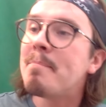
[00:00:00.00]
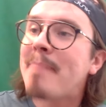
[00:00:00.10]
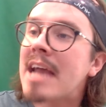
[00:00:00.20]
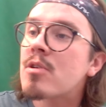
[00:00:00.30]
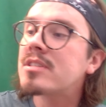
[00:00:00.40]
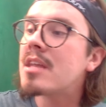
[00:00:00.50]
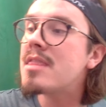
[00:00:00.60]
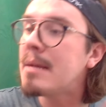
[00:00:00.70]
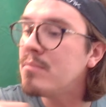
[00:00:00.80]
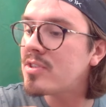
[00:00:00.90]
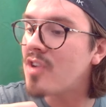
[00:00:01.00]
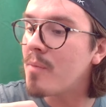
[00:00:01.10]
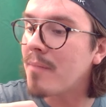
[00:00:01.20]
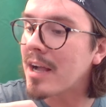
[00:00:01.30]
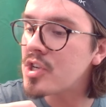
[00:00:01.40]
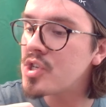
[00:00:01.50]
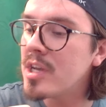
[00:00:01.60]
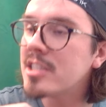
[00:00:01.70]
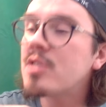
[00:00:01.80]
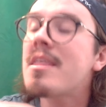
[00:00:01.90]
that mattered to them so
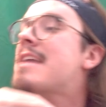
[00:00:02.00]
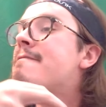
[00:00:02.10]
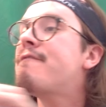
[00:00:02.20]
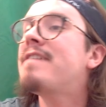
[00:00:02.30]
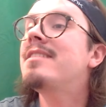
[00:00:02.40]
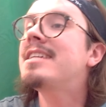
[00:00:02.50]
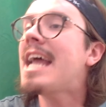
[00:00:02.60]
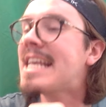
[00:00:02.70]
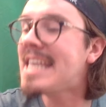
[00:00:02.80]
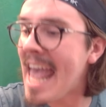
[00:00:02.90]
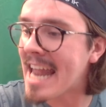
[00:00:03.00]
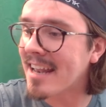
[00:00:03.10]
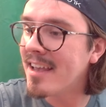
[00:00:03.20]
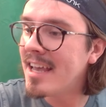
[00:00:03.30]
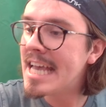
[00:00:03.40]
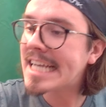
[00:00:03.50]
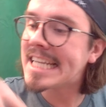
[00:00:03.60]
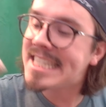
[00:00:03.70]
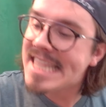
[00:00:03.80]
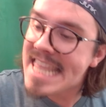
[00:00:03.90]
much, so they can feel it again.
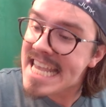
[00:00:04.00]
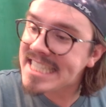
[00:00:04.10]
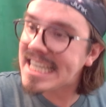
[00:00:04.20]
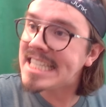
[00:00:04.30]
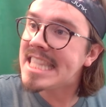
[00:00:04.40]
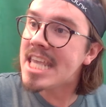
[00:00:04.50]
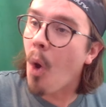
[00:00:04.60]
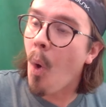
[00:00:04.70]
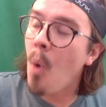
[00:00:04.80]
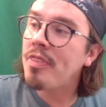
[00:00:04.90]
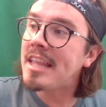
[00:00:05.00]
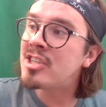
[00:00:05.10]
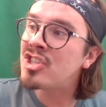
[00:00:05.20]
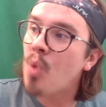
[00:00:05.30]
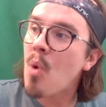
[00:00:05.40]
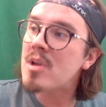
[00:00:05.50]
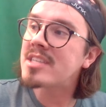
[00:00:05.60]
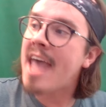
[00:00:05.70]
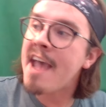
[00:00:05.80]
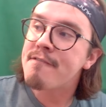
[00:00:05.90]
Because this is the only
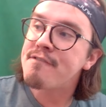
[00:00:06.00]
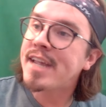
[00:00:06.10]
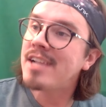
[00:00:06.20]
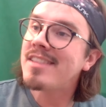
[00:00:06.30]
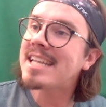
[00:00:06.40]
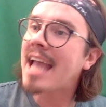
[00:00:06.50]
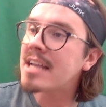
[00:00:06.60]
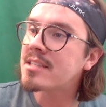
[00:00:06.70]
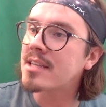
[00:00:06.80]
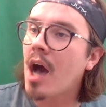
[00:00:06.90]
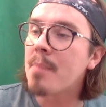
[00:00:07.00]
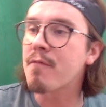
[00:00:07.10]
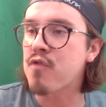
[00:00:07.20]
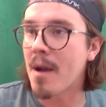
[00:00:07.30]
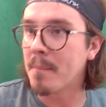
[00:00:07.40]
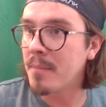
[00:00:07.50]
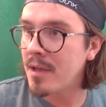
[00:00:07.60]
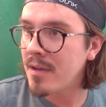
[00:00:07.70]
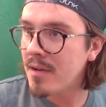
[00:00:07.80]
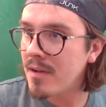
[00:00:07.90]
source that feeling has come from.
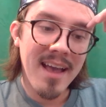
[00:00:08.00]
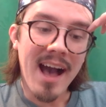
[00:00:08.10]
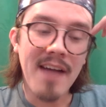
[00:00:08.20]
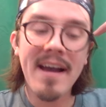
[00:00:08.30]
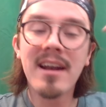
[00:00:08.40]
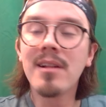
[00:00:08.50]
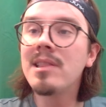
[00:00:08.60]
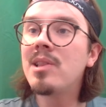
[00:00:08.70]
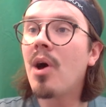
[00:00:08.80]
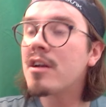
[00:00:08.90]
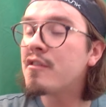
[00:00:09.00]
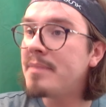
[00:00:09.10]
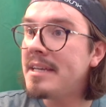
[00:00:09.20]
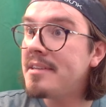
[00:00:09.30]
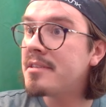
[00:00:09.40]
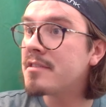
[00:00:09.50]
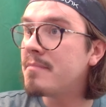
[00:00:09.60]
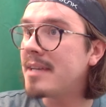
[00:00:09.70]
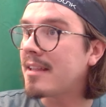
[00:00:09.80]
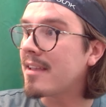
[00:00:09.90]
I've had a lot of pieces of
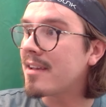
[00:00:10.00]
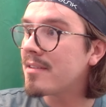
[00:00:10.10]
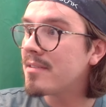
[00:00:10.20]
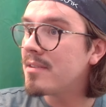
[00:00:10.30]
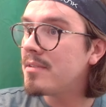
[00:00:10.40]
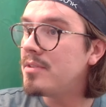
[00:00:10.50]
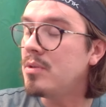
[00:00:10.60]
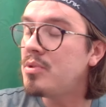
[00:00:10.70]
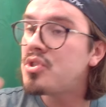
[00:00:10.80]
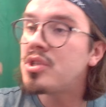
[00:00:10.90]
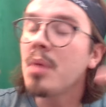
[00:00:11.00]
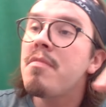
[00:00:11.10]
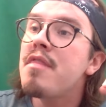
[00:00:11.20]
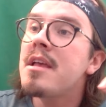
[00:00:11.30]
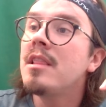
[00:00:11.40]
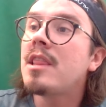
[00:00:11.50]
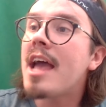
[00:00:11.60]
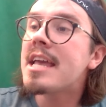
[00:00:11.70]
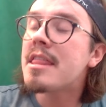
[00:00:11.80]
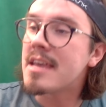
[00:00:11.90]
media do something
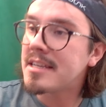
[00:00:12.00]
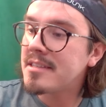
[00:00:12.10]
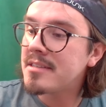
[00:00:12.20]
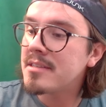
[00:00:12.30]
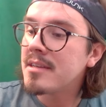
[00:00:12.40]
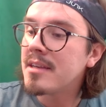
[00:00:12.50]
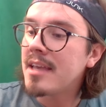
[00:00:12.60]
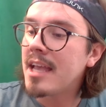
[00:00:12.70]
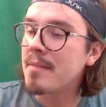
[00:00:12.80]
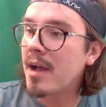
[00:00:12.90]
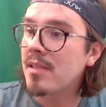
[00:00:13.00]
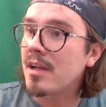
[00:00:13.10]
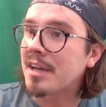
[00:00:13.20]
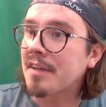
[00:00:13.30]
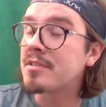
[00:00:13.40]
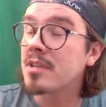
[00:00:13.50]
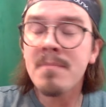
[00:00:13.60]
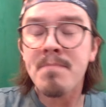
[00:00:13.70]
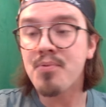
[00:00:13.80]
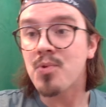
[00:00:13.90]
like this in my life.
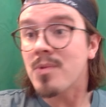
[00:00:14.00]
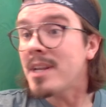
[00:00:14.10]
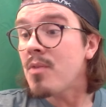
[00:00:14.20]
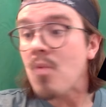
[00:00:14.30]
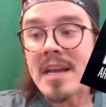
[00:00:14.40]
Some pretty